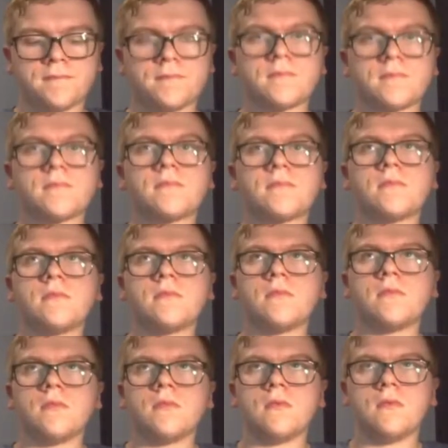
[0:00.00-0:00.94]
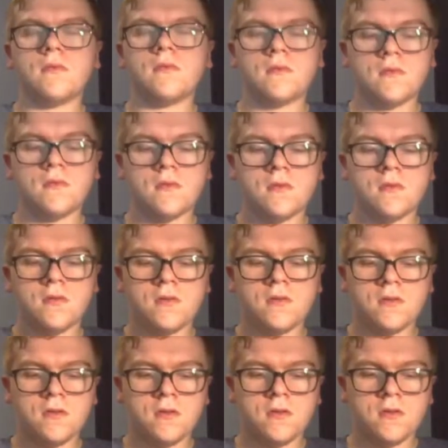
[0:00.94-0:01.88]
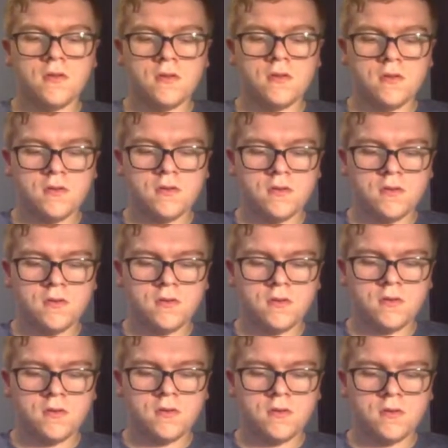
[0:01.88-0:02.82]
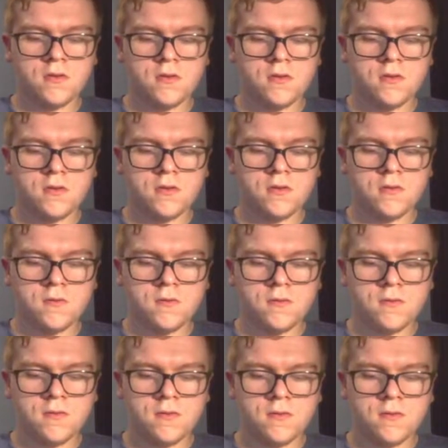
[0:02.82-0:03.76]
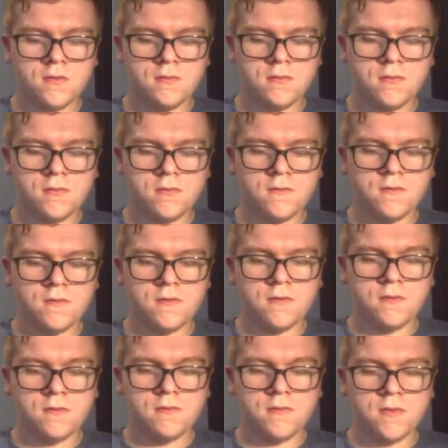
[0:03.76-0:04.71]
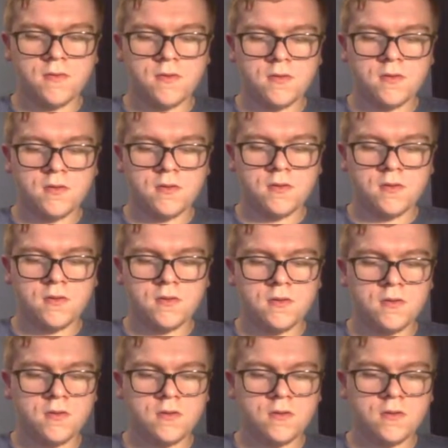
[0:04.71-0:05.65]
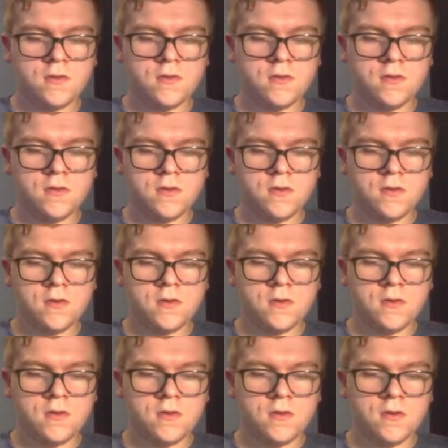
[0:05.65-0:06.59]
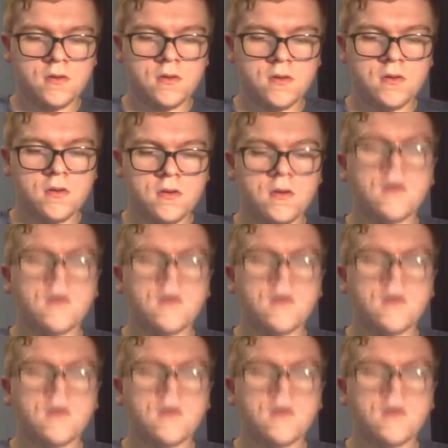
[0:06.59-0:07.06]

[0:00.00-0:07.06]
No words are spoken by the person on screen.